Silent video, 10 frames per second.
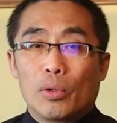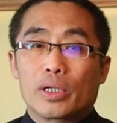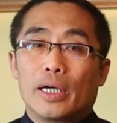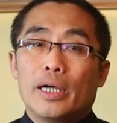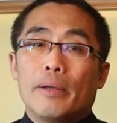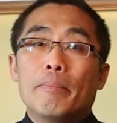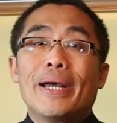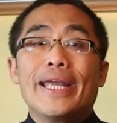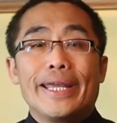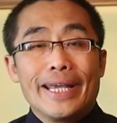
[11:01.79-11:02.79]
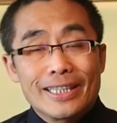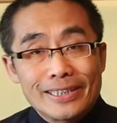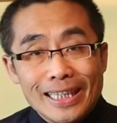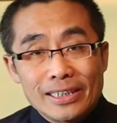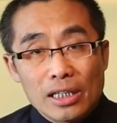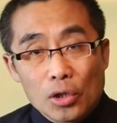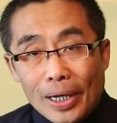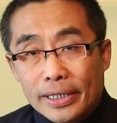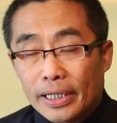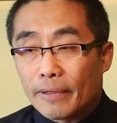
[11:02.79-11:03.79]
book may exist
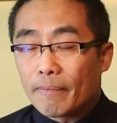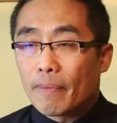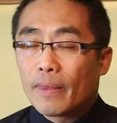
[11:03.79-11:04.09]
already,